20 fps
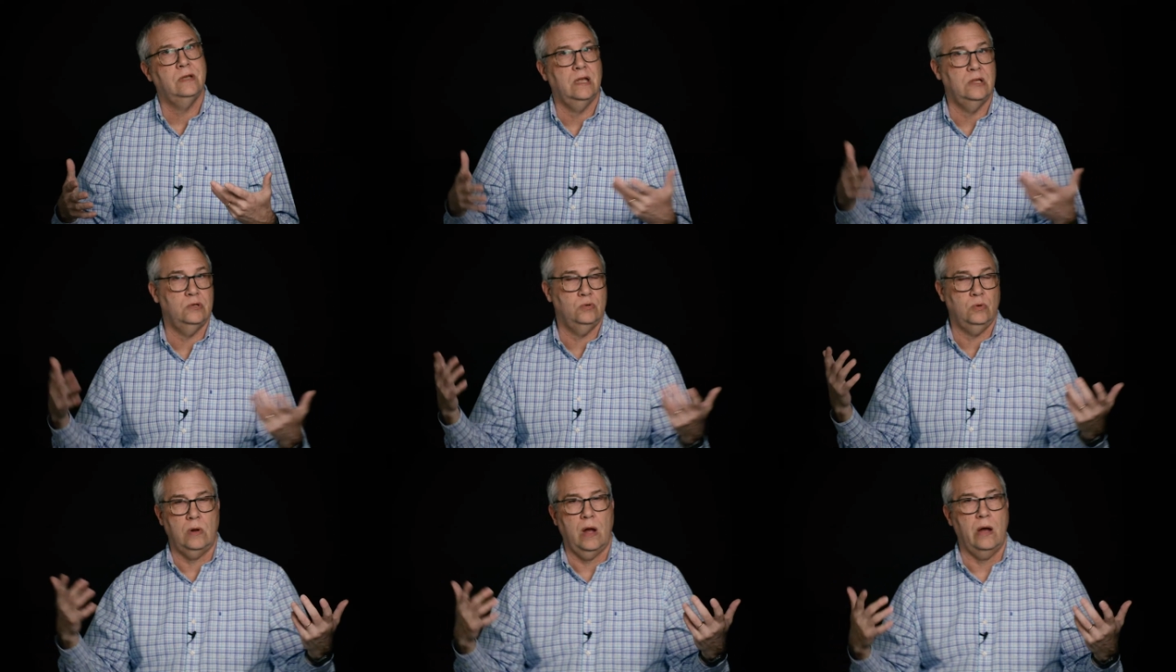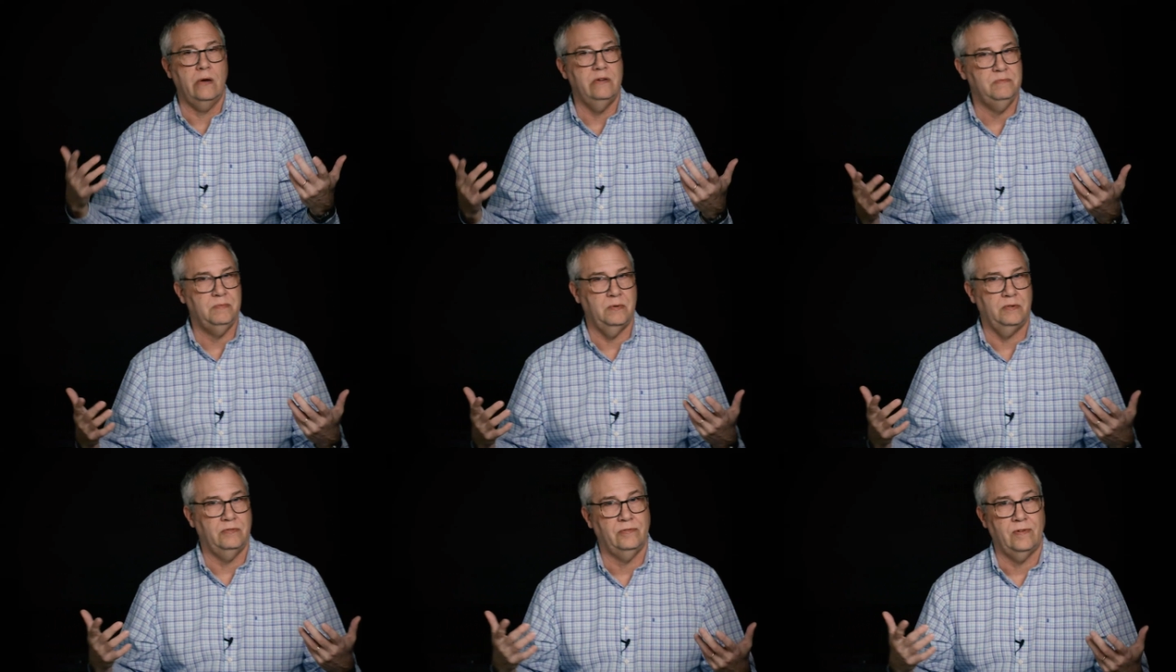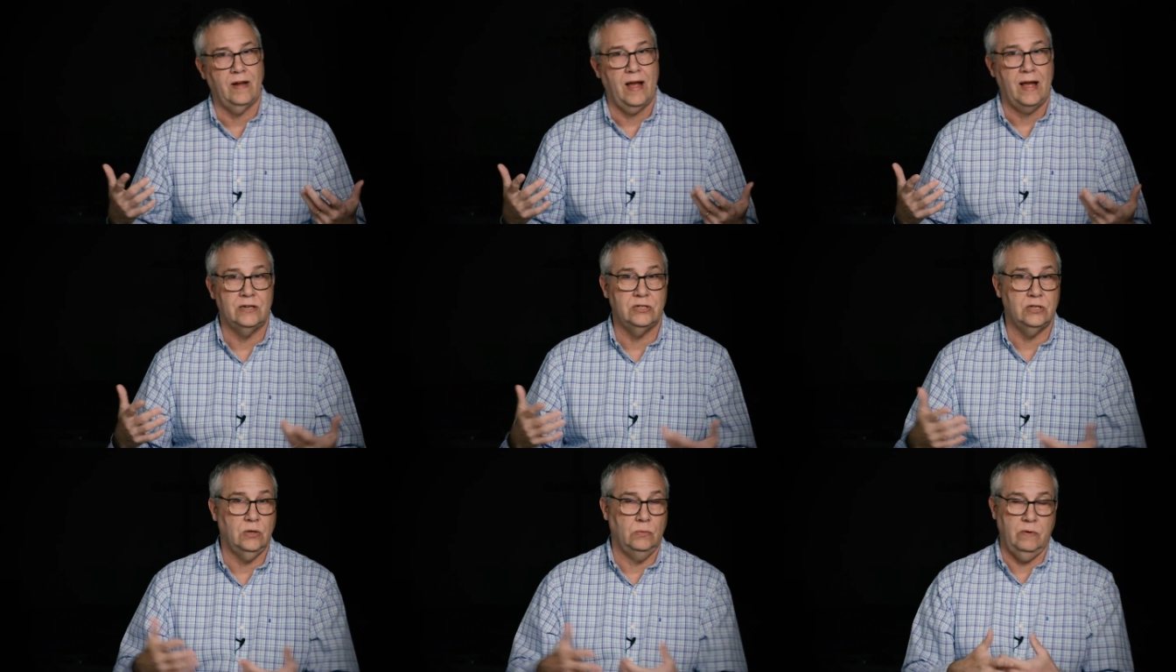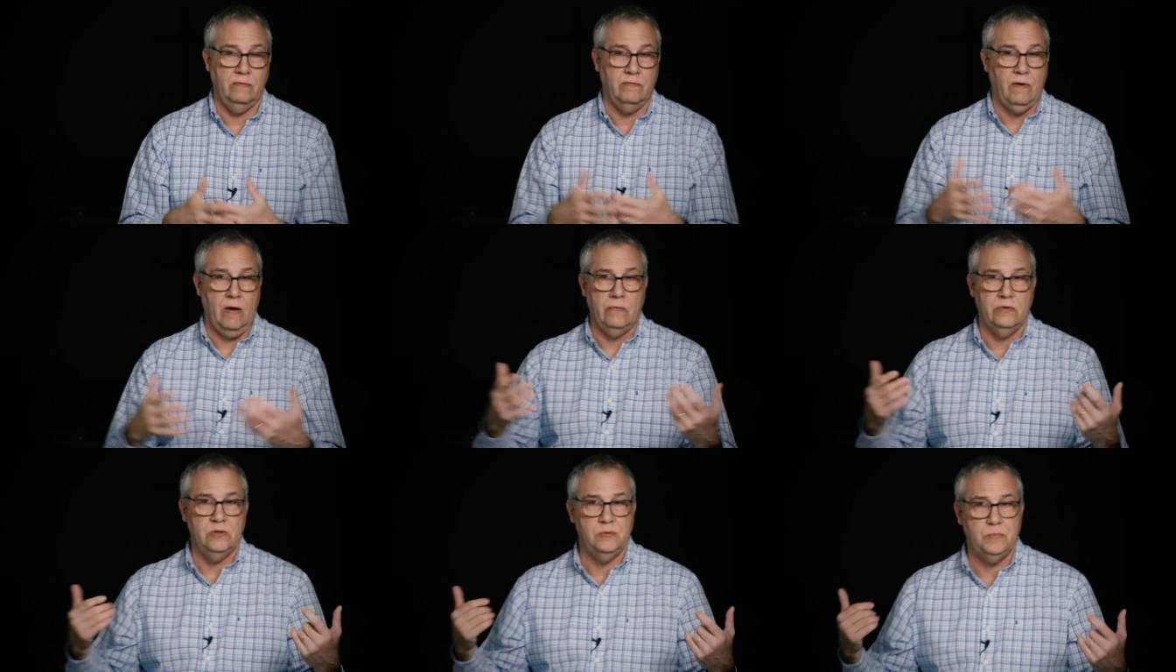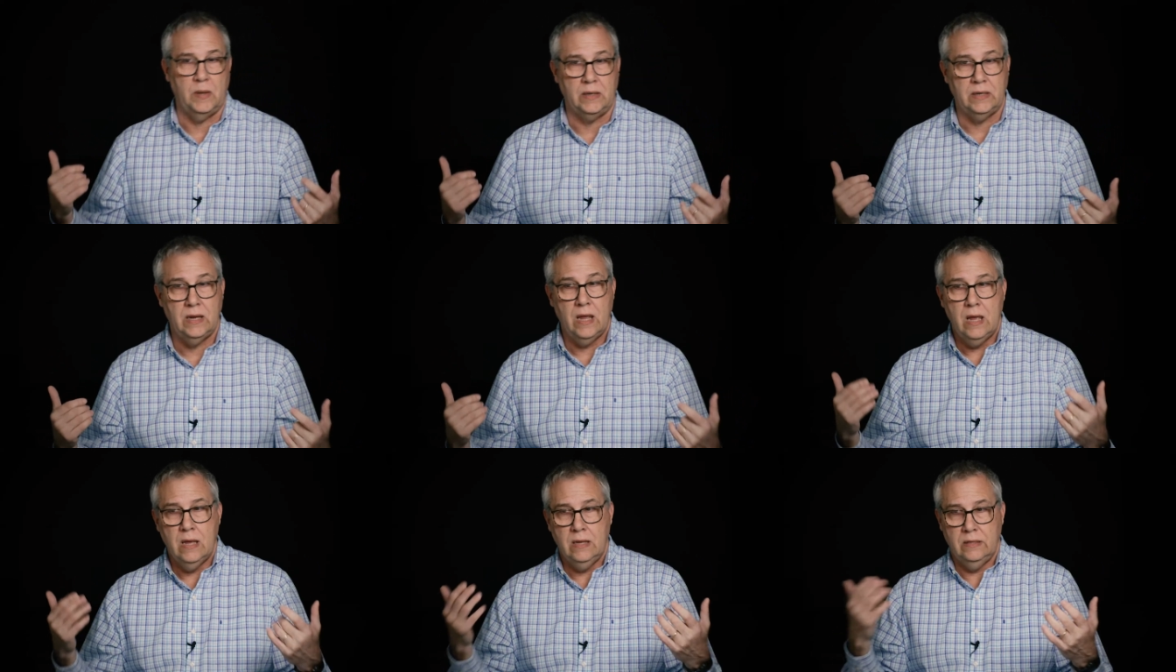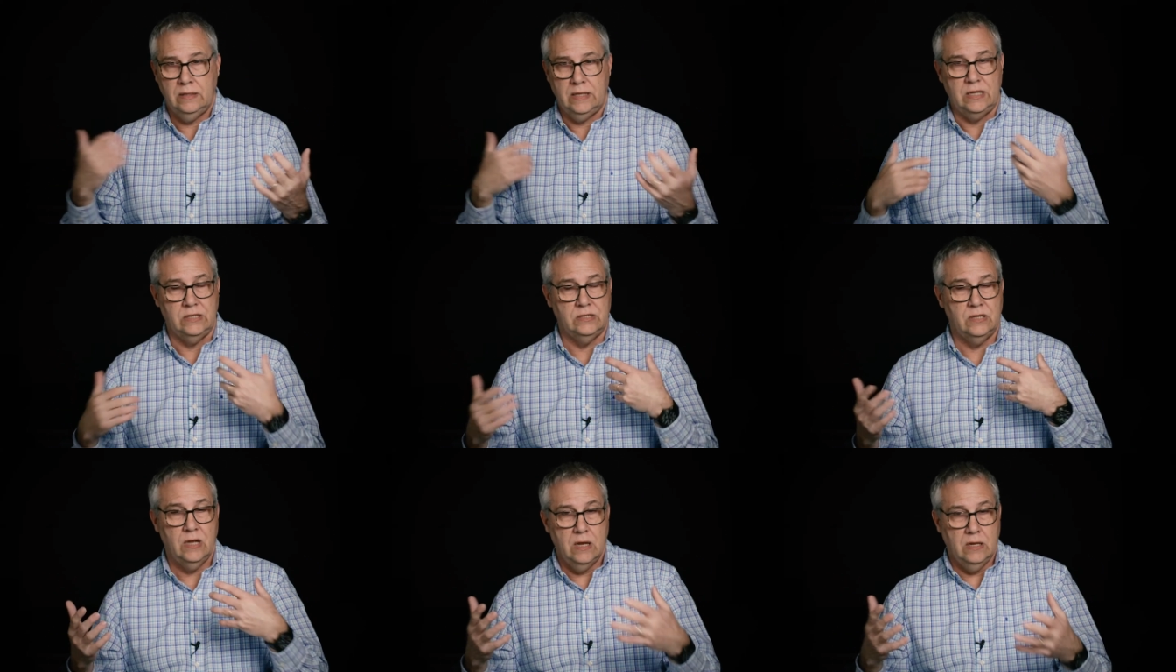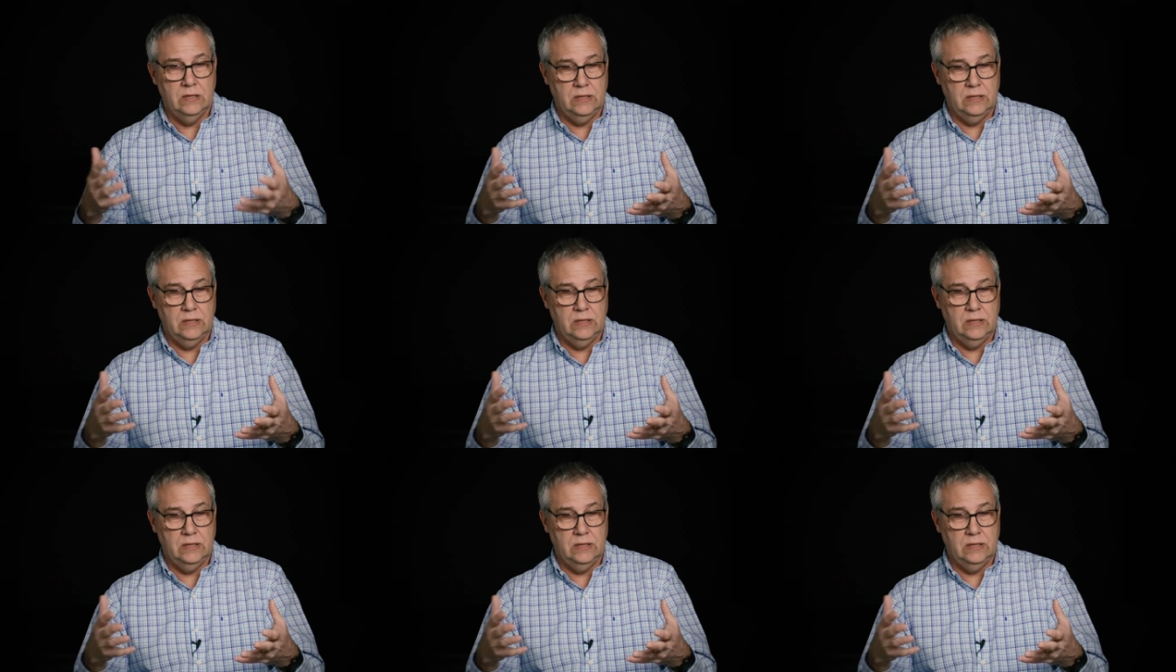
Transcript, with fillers: because we've always been fragile and we've always been these,